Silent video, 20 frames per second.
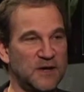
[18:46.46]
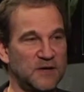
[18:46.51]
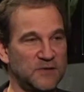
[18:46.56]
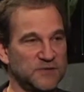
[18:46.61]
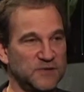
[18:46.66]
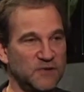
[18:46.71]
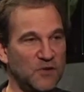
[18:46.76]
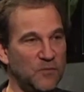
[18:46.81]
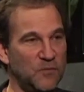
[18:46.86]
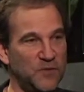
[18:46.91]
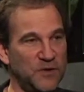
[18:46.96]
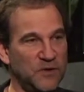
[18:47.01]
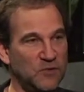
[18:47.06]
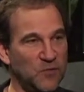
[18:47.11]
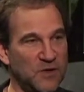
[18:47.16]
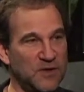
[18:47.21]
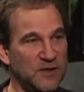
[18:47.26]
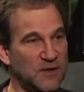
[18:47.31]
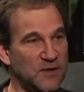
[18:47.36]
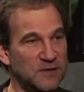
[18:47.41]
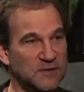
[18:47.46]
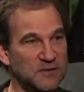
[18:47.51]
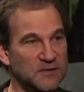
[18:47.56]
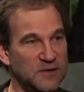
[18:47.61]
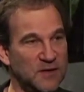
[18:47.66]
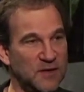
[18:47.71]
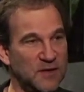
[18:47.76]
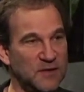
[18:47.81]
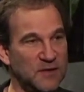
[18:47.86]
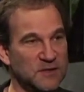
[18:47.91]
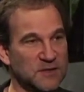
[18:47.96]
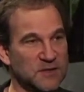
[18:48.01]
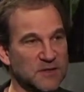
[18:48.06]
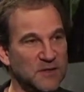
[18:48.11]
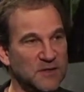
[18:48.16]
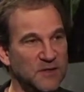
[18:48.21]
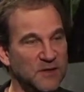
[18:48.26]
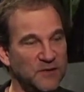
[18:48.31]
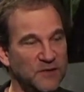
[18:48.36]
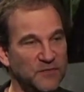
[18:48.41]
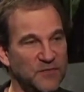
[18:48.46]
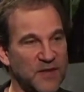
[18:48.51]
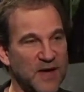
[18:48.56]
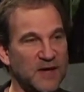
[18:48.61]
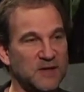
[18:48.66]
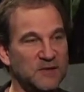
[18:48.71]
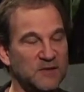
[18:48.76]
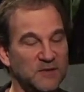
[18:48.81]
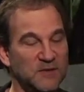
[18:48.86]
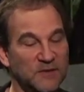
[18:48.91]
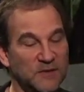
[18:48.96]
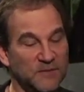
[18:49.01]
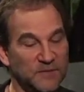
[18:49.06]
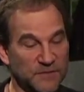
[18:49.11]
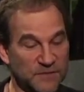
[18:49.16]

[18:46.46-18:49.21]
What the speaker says: now is the opening weekend. And that